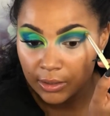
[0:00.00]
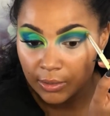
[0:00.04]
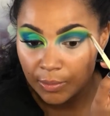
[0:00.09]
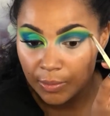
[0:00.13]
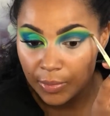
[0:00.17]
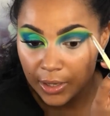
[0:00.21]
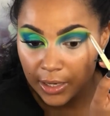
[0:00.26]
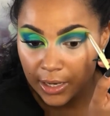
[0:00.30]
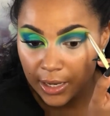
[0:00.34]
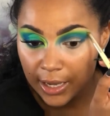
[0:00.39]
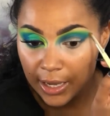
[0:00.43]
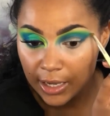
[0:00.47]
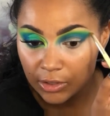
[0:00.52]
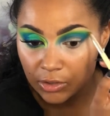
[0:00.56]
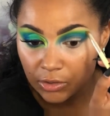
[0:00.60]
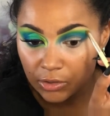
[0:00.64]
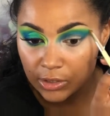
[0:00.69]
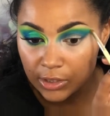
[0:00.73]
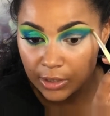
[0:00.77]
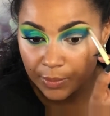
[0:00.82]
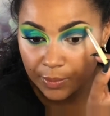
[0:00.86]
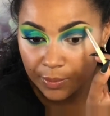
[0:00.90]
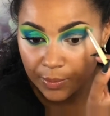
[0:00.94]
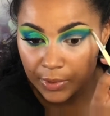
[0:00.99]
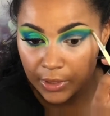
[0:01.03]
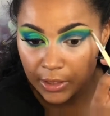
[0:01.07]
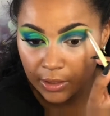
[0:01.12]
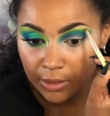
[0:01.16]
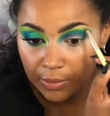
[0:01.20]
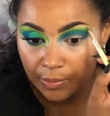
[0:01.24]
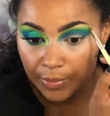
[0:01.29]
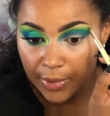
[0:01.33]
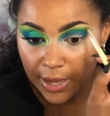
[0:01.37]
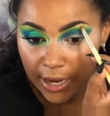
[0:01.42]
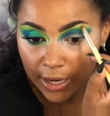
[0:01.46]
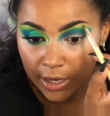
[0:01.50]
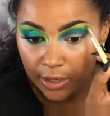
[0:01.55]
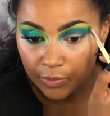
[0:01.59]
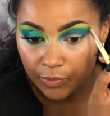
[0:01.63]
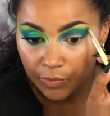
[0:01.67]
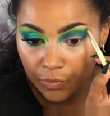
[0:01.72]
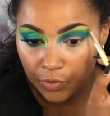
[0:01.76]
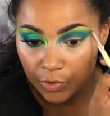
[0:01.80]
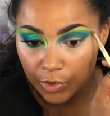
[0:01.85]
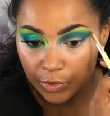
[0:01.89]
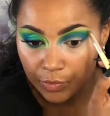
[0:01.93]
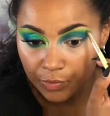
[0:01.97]
But I had to dip in back and
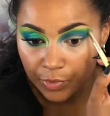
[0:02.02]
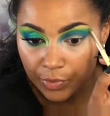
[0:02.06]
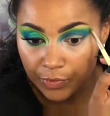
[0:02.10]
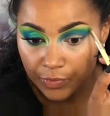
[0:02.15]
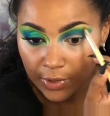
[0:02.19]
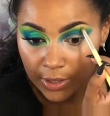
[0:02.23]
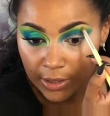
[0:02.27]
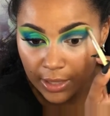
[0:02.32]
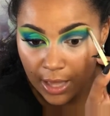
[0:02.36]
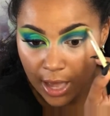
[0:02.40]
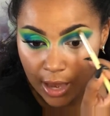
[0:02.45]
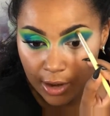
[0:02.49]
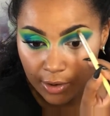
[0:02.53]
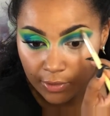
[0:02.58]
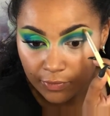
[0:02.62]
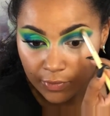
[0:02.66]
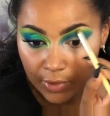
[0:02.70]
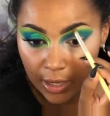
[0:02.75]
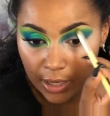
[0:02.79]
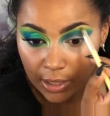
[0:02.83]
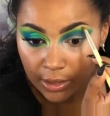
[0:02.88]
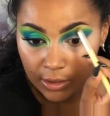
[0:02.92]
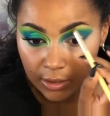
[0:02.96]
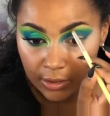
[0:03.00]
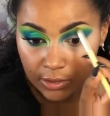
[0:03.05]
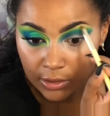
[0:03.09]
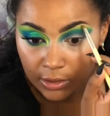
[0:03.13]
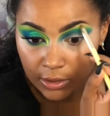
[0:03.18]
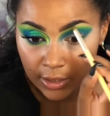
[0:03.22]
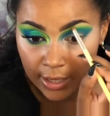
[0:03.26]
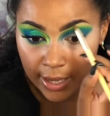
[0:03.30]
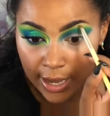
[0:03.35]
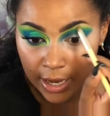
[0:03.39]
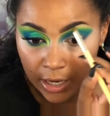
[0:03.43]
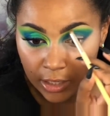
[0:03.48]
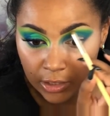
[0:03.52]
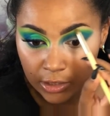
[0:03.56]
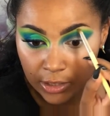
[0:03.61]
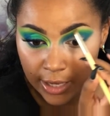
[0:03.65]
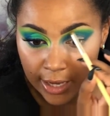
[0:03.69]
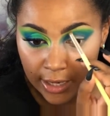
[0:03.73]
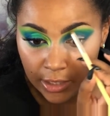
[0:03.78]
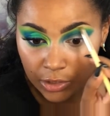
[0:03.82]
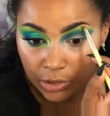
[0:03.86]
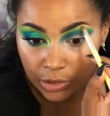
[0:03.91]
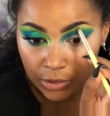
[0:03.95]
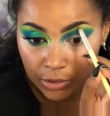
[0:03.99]
forth with a lot of colors in
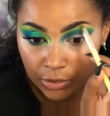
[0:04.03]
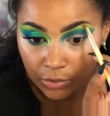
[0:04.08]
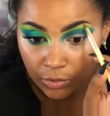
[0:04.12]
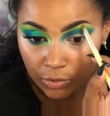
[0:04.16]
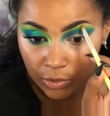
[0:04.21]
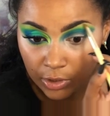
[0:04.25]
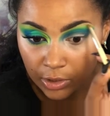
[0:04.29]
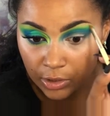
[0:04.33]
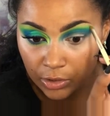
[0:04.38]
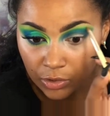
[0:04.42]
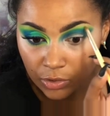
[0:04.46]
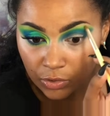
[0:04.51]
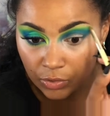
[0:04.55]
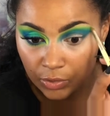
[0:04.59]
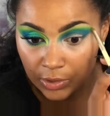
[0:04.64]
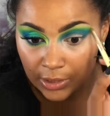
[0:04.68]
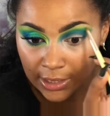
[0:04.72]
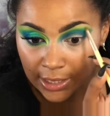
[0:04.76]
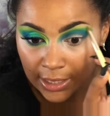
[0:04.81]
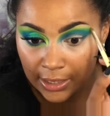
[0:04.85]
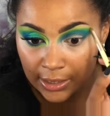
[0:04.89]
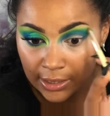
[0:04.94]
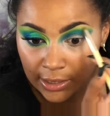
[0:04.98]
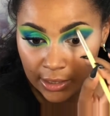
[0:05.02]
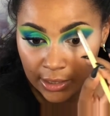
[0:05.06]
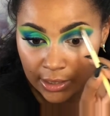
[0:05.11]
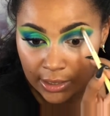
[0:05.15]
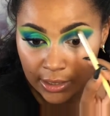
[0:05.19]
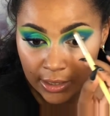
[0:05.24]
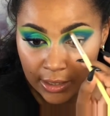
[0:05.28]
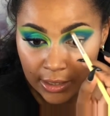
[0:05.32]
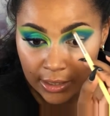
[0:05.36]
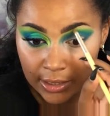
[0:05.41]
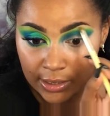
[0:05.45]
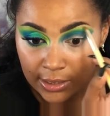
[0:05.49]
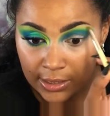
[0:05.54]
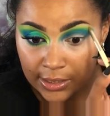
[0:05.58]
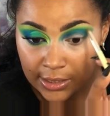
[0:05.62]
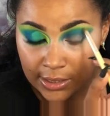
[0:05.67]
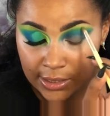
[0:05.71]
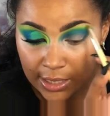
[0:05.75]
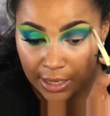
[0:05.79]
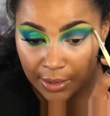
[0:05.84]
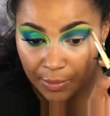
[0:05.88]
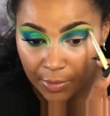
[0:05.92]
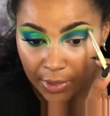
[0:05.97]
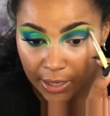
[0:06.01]
actually in order to get
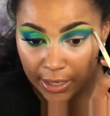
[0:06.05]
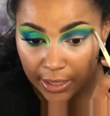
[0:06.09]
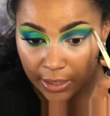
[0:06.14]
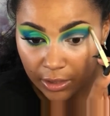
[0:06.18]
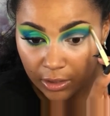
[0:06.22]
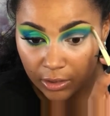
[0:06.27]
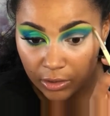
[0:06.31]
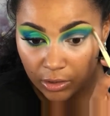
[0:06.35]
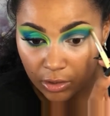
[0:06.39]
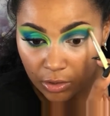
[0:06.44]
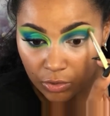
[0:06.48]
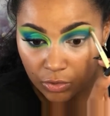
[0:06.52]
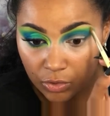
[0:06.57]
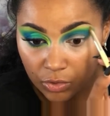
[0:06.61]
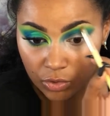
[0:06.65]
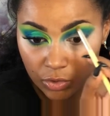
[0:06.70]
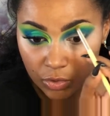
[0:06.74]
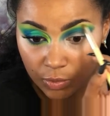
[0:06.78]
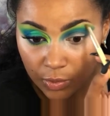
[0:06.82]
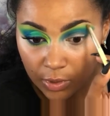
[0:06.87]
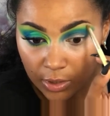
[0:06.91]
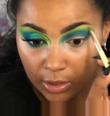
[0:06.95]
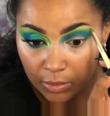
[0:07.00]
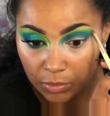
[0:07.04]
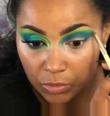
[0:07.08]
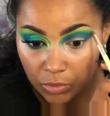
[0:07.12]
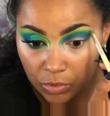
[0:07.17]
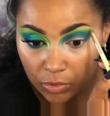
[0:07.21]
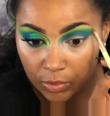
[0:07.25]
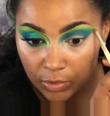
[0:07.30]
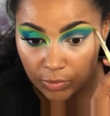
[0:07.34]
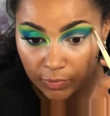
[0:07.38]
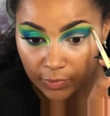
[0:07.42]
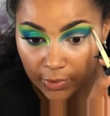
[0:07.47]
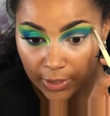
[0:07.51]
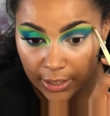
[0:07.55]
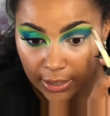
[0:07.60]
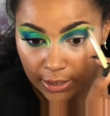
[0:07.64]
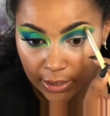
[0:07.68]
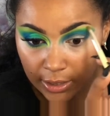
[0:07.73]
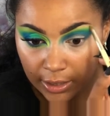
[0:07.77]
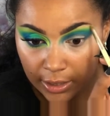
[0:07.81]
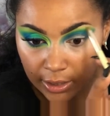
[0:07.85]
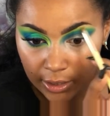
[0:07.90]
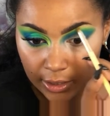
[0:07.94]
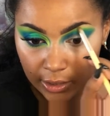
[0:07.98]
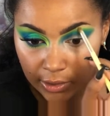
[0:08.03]
semi-close to what I'm doing right
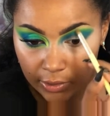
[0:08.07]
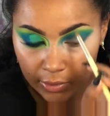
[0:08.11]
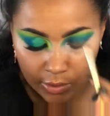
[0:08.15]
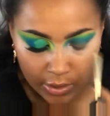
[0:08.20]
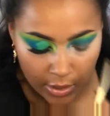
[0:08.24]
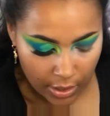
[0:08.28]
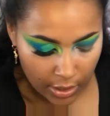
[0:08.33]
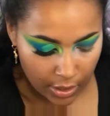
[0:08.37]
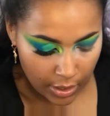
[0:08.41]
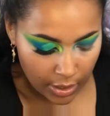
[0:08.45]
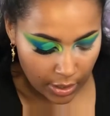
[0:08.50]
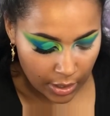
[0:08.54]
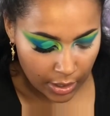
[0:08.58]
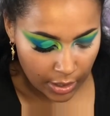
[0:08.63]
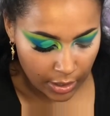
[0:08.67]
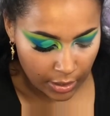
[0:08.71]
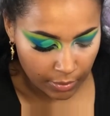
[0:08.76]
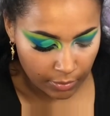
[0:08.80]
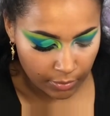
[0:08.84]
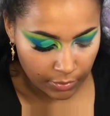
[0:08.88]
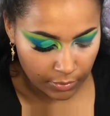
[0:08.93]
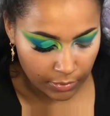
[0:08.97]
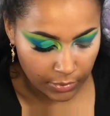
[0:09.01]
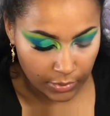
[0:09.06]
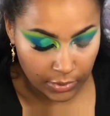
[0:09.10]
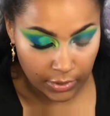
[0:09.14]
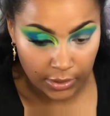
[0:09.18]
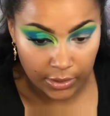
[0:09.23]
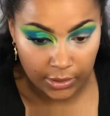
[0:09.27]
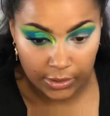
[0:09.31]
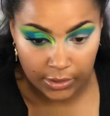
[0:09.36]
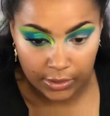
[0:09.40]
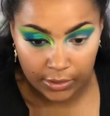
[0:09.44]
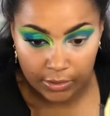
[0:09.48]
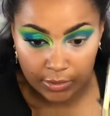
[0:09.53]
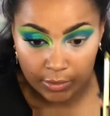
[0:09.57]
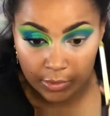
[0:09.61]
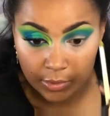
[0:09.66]
now. This